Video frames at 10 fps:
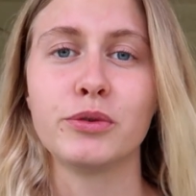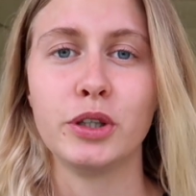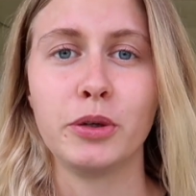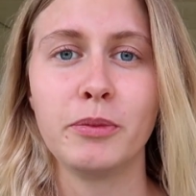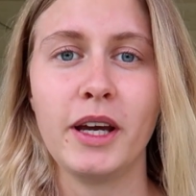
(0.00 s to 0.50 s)

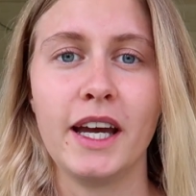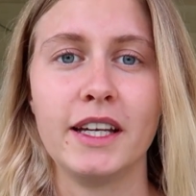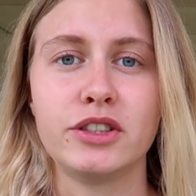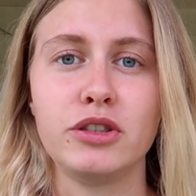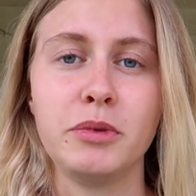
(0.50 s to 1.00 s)
room
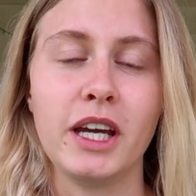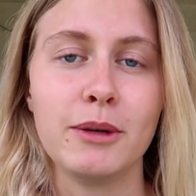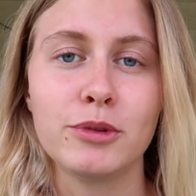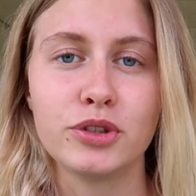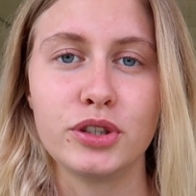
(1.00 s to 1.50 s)
and to be
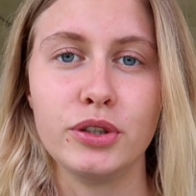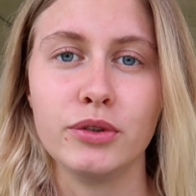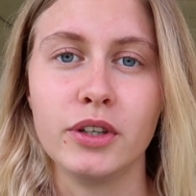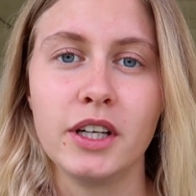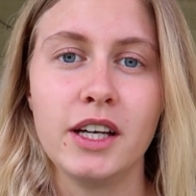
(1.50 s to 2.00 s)
able to